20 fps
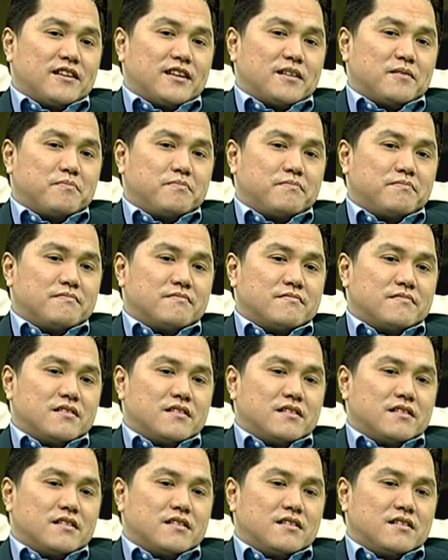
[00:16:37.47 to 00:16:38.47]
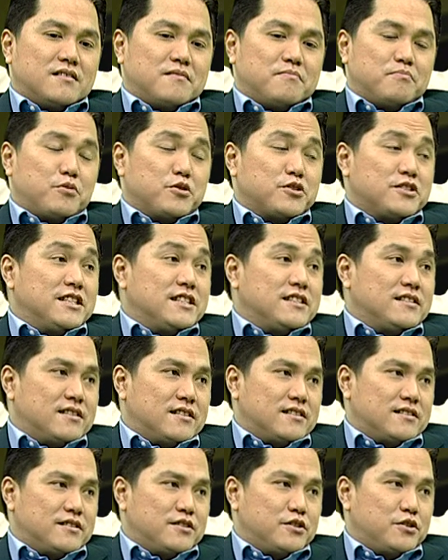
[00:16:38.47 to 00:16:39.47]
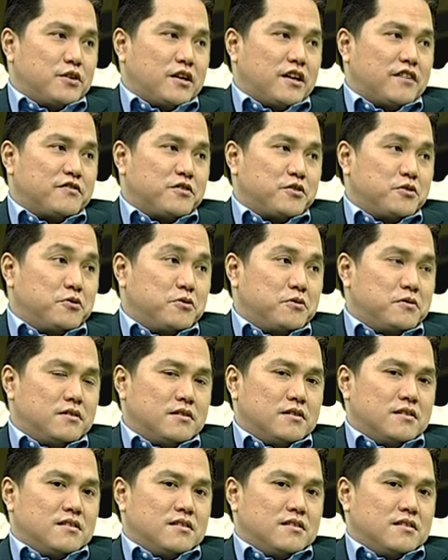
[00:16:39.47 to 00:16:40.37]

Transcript: that positions, you have to